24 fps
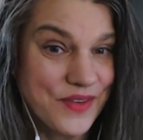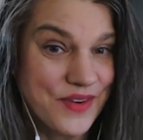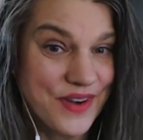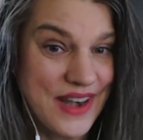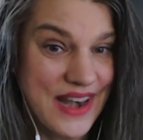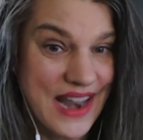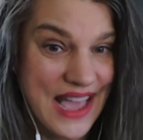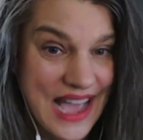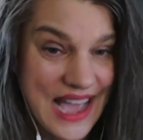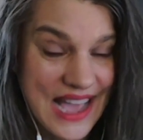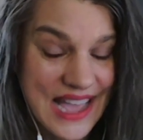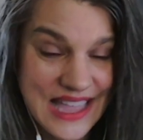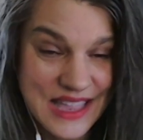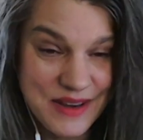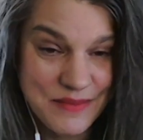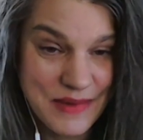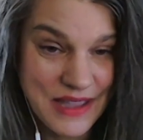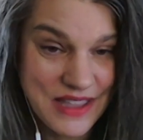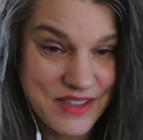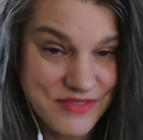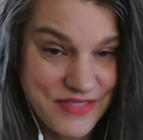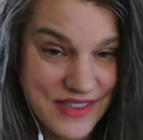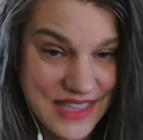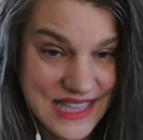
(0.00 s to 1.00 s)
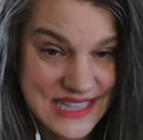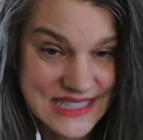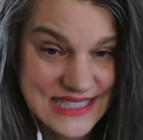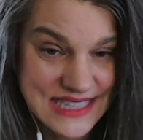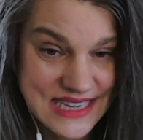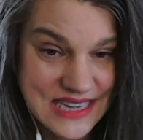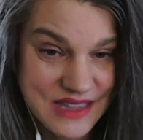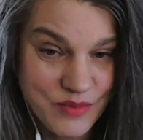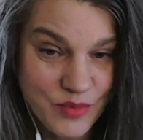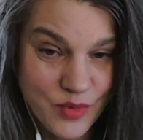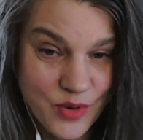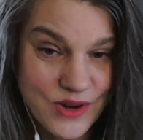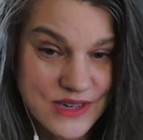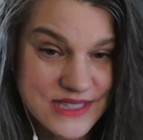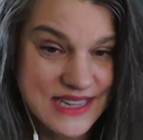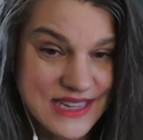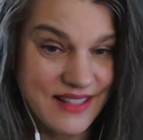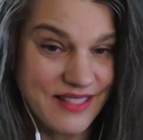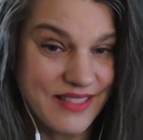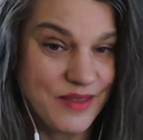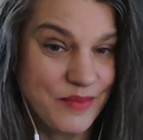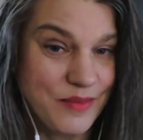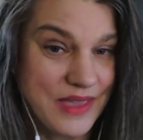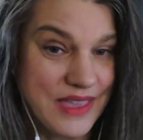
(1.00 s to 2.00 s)
not in my face anymore
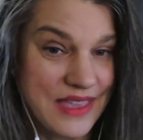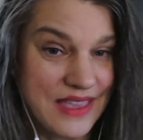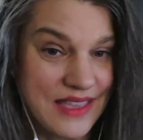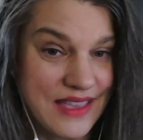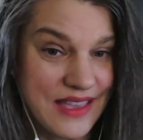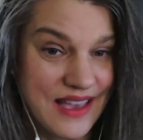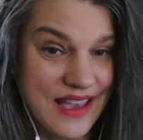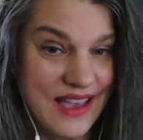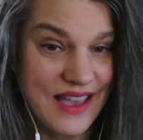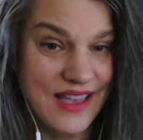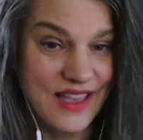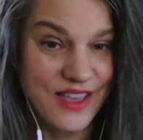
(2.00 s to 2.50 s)
telling me